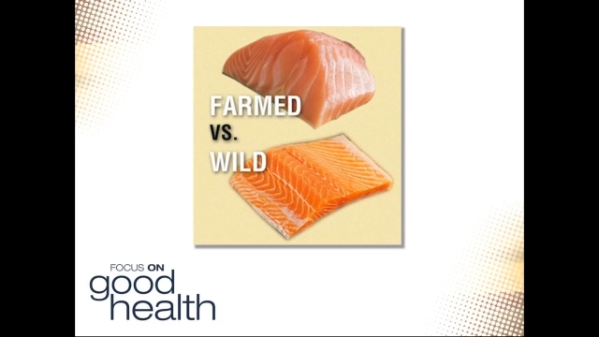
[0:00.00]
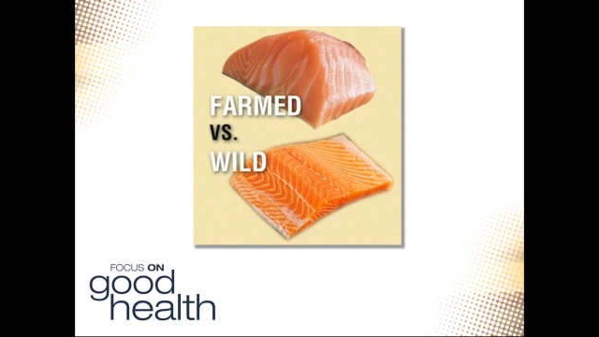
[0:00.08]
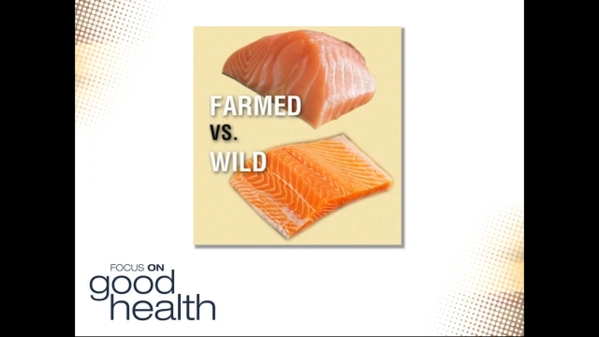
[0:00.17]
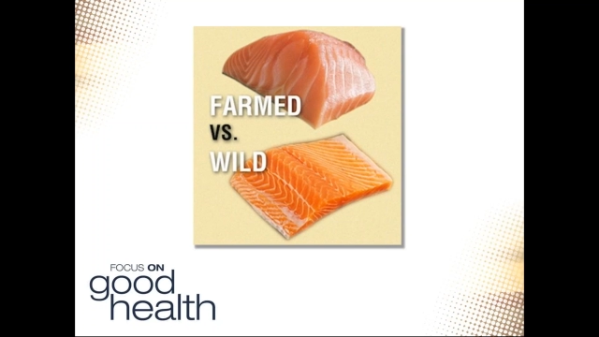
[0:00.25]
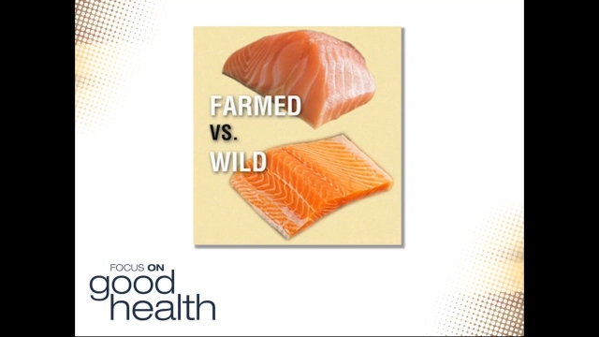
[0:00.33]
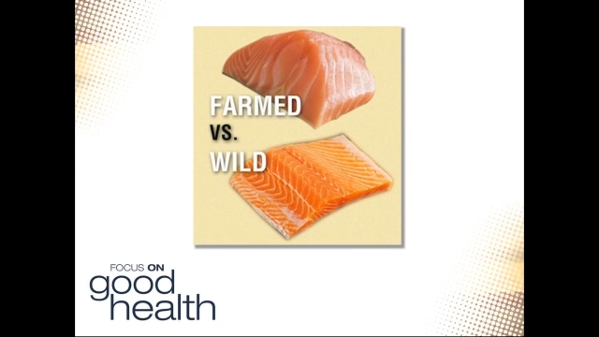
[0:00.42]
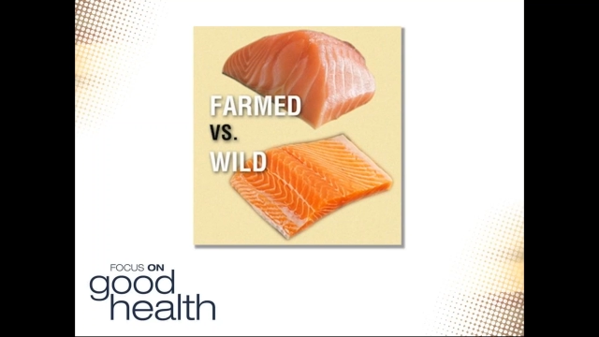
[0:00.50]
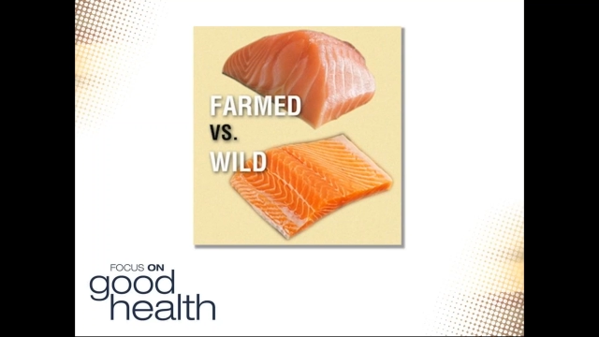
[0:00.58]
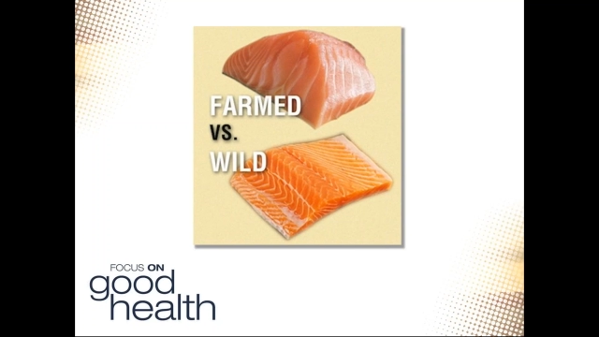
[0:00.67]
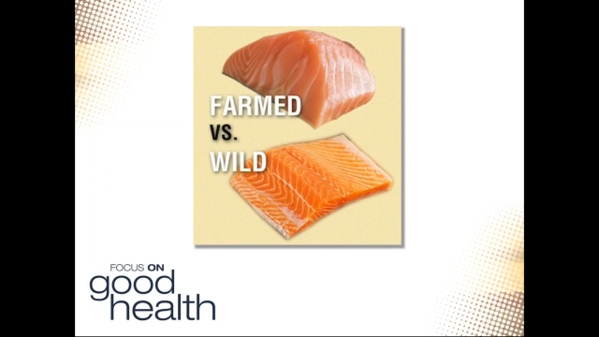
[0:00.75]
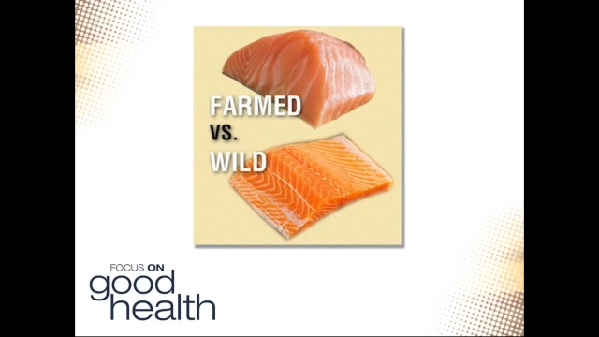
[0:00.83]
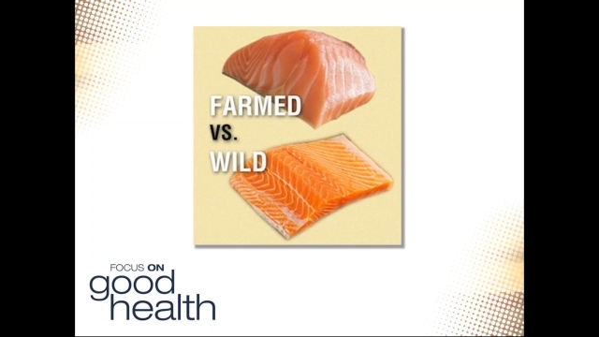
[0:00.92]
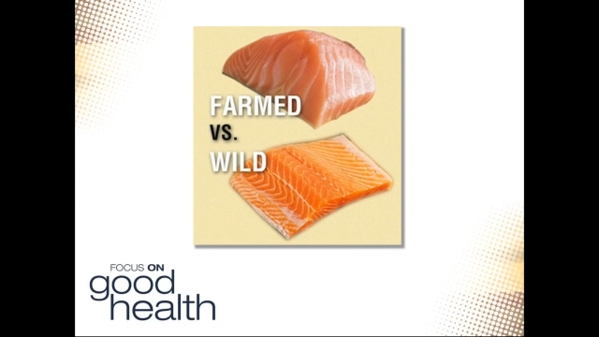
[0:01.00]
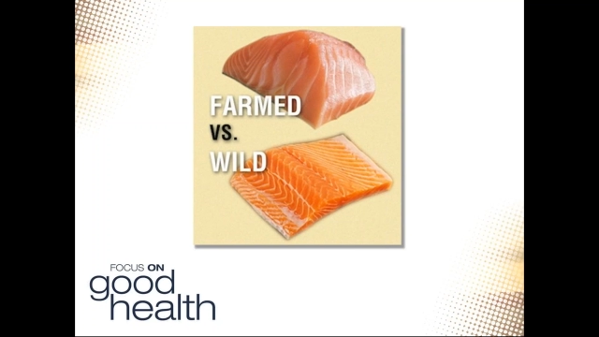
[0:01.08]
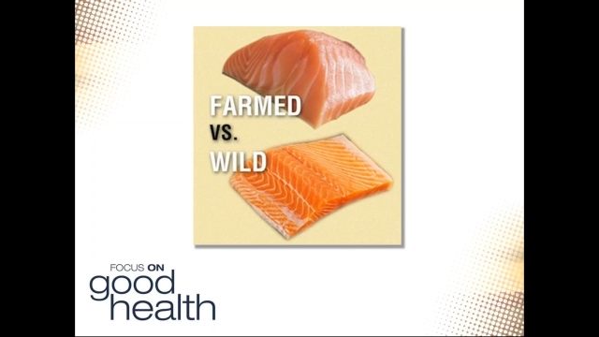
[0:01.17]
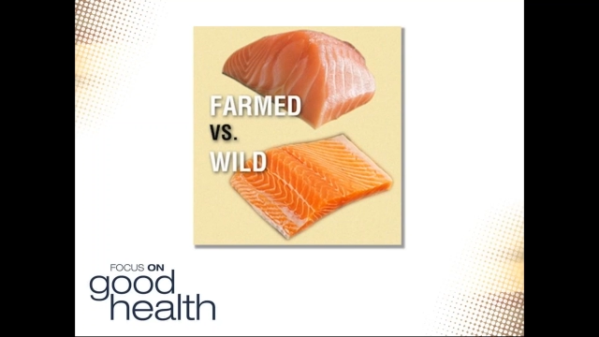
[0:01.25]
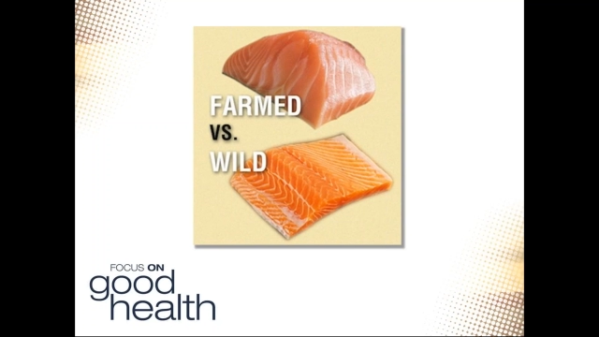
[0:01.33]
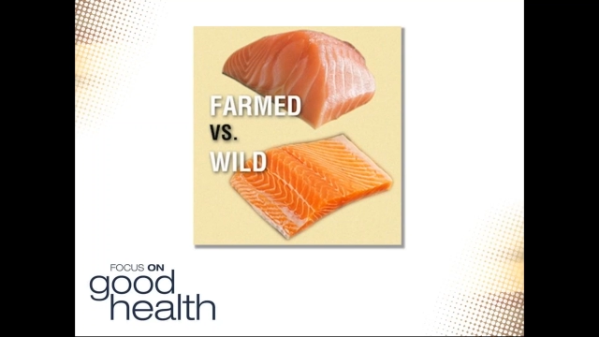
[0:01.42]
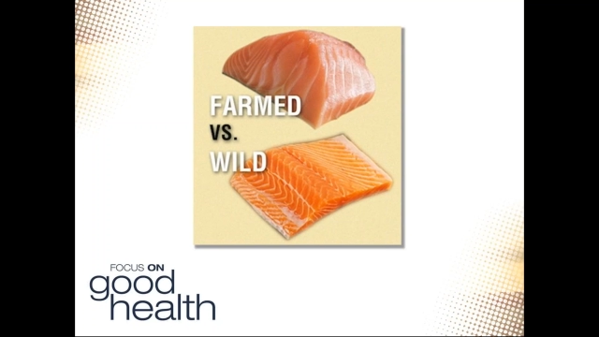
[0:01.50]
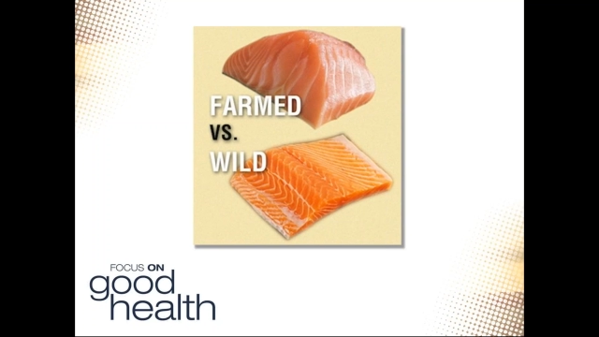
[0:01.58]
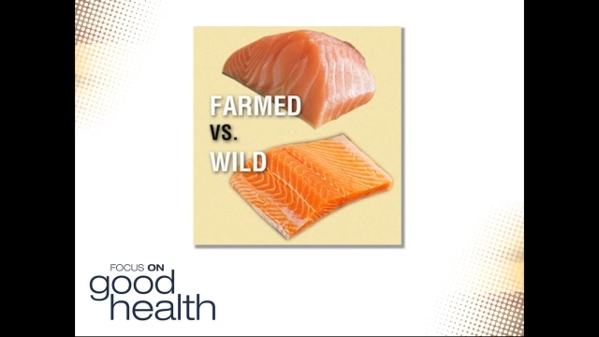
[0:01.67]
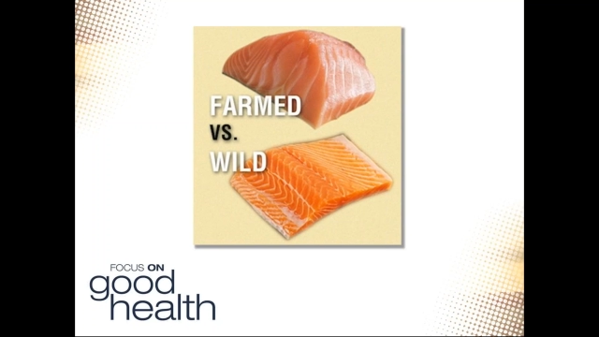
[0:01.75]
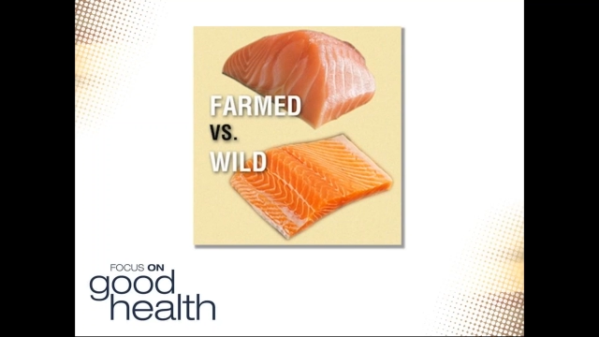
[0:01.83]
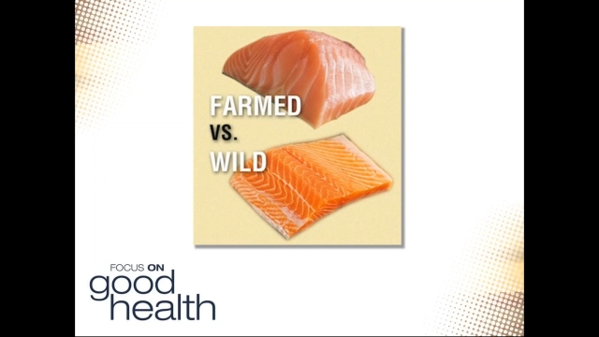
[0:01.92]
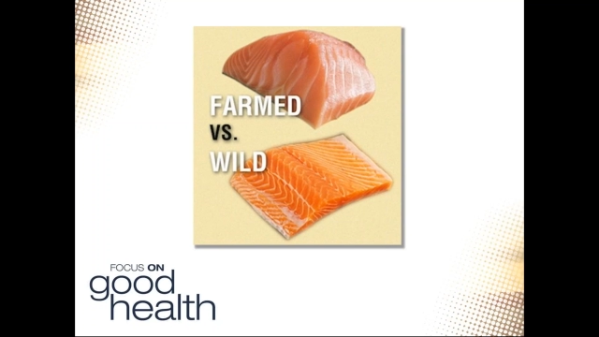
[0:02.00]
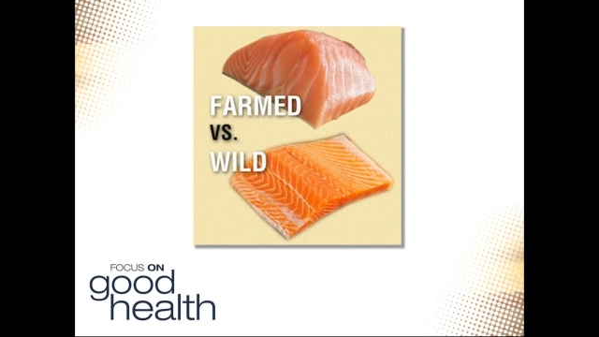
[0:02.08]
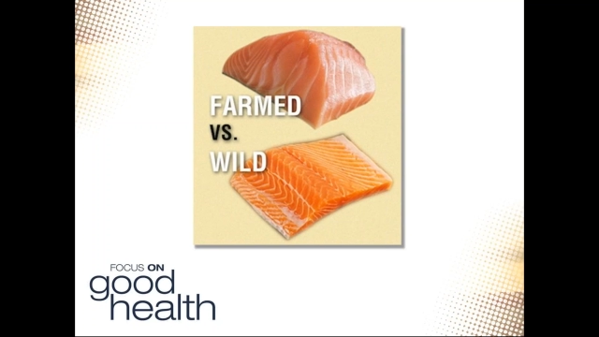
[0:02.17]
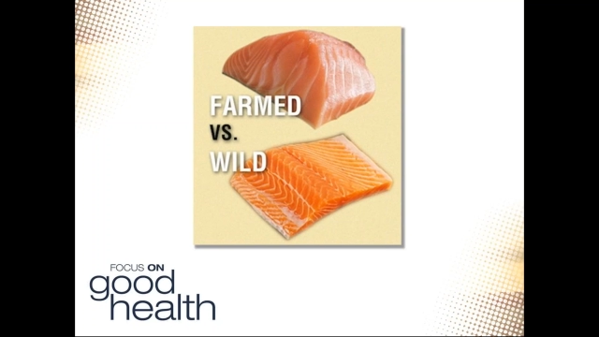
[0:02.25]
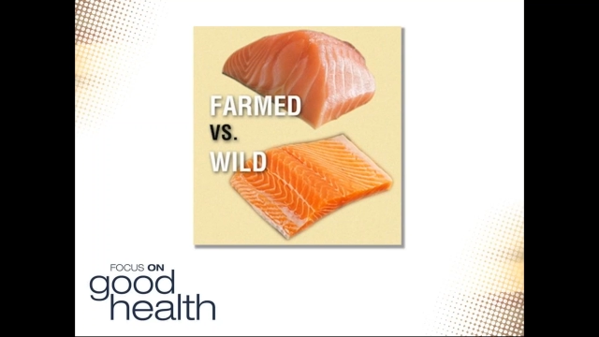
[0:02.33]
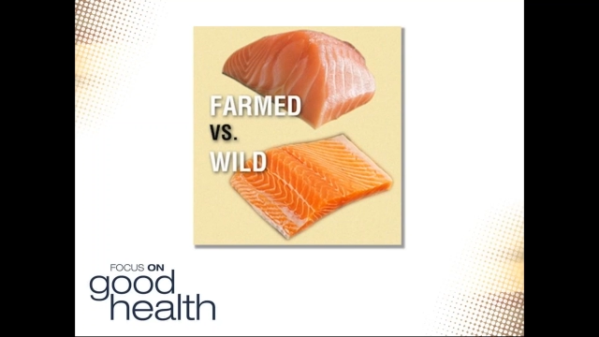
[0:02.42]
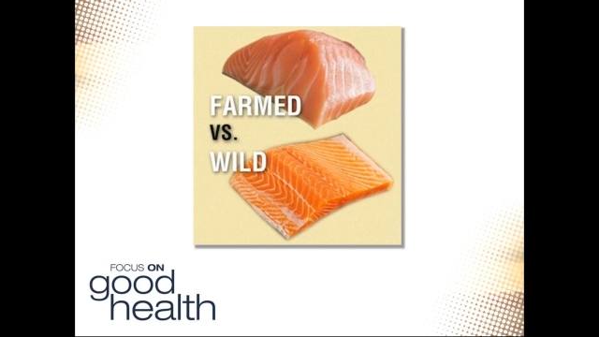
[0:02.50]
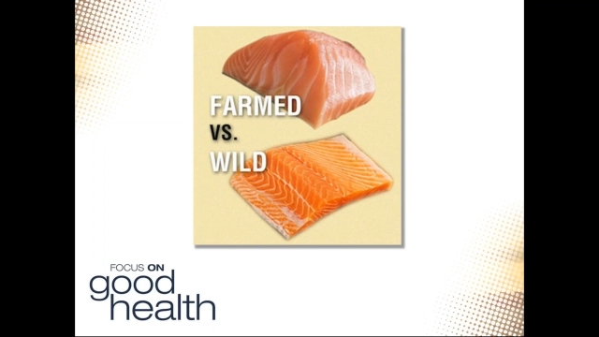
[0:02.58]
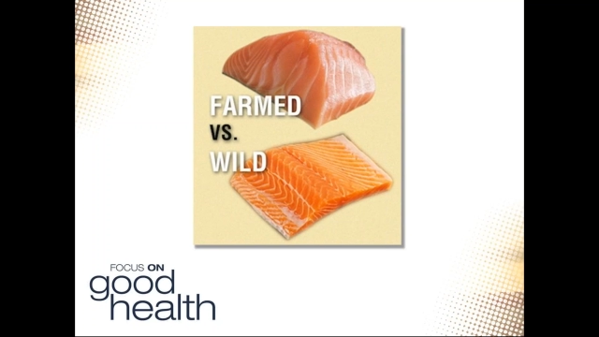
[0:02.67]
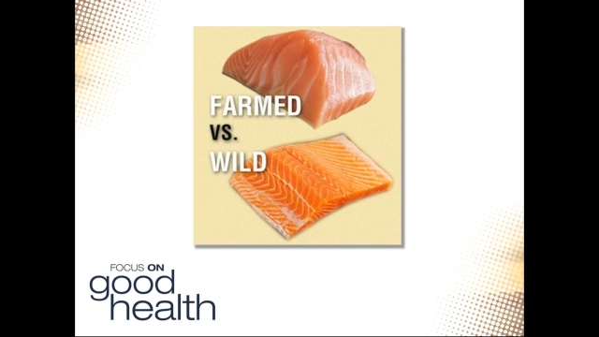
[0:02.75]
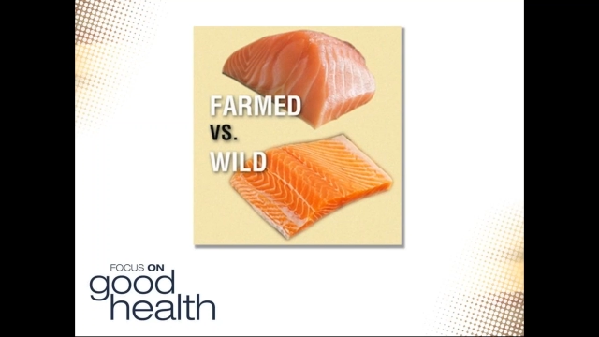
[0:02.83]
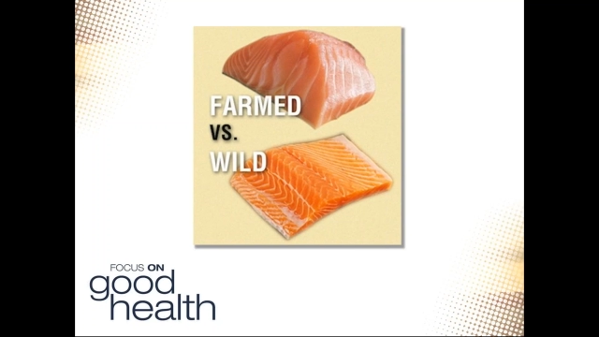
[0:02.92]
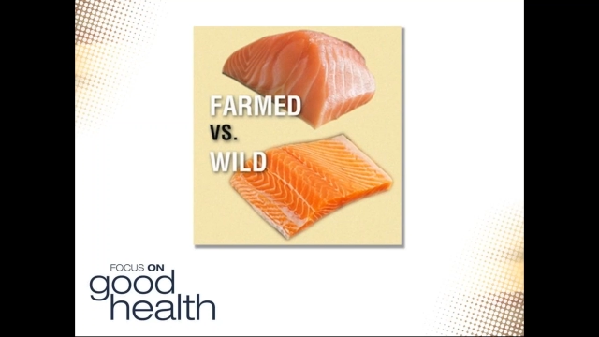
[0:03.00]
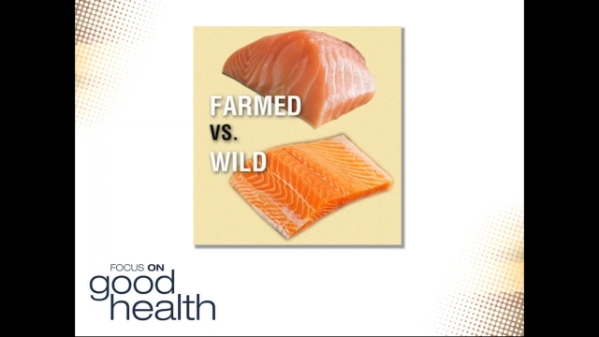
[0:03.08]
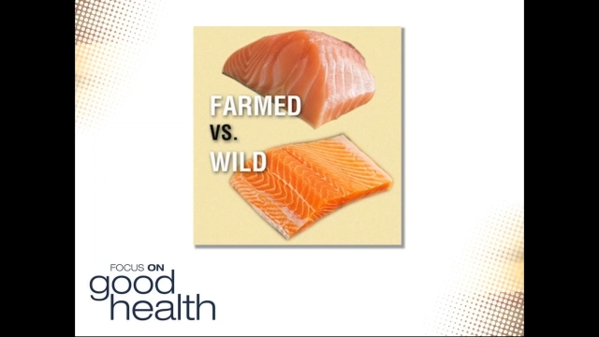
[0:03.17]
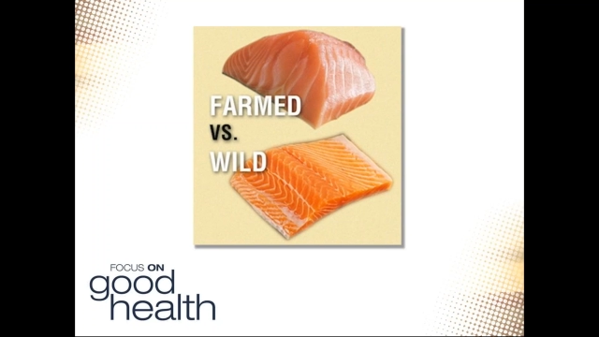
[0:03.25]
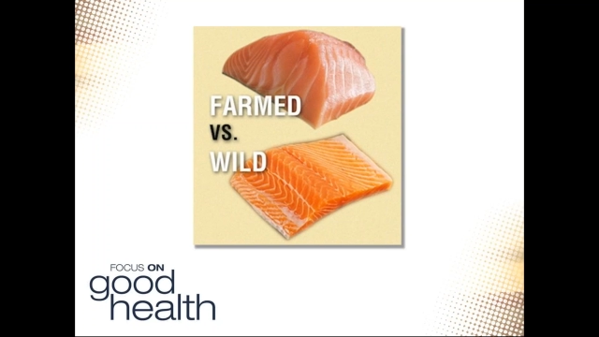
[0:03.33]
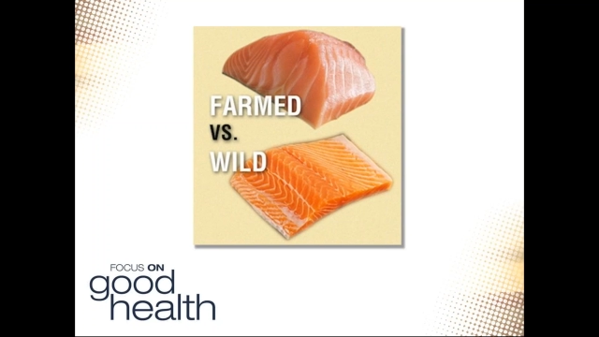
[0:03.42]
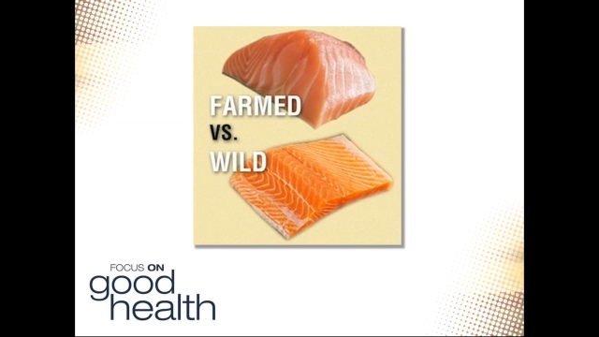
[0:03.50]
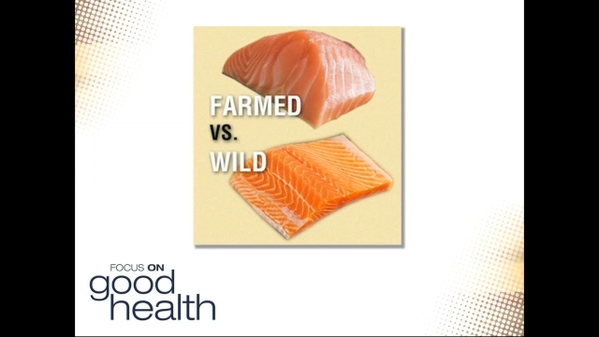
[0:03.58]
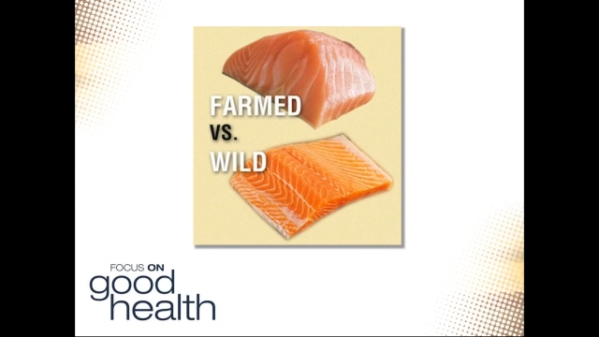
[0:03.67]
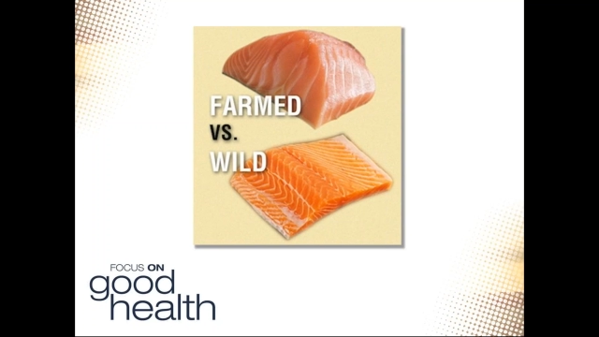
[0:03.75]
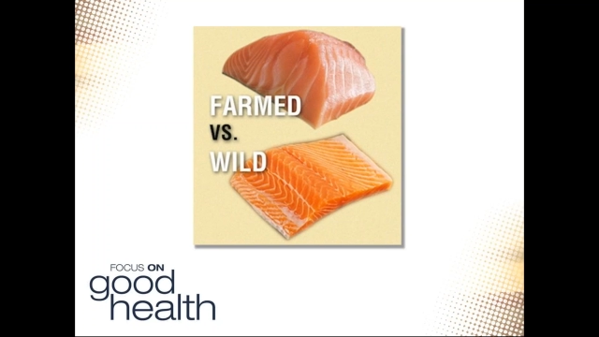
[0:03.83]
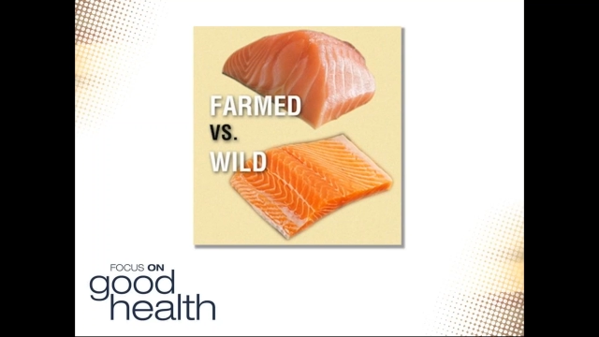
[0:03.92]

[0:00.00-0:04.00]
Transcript: [unreadable: no face in view]